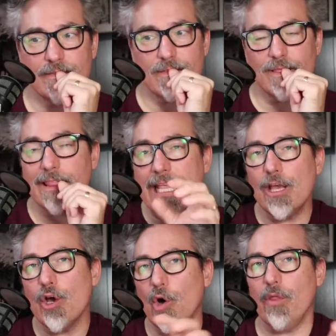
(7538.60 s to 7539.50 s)

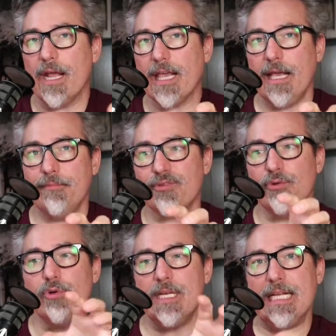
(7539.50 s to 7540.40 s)
lingo that came
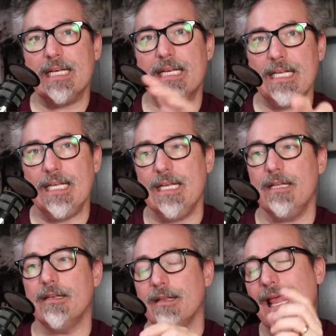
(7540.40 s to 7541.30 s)
through D&D,
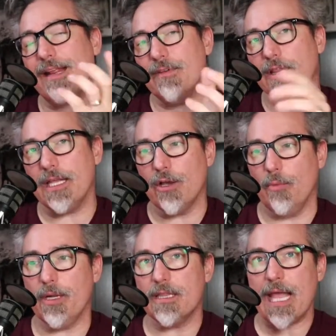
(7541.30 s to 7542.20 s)
and not even lingo,
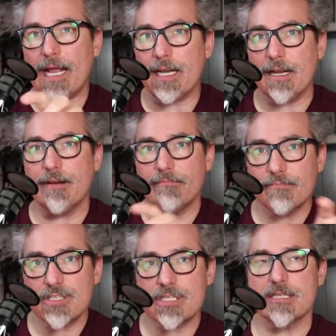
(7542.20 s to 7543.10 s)
but that
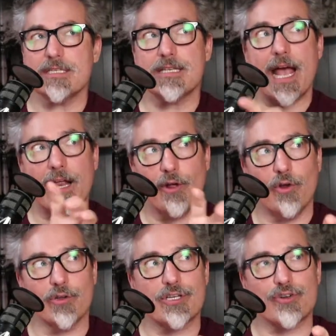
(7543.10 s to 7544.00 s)

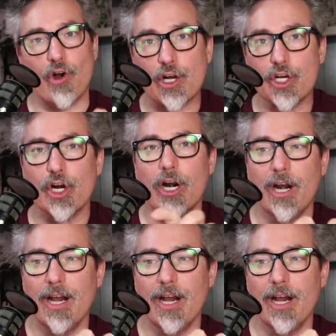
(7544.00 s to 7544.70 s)
societal structure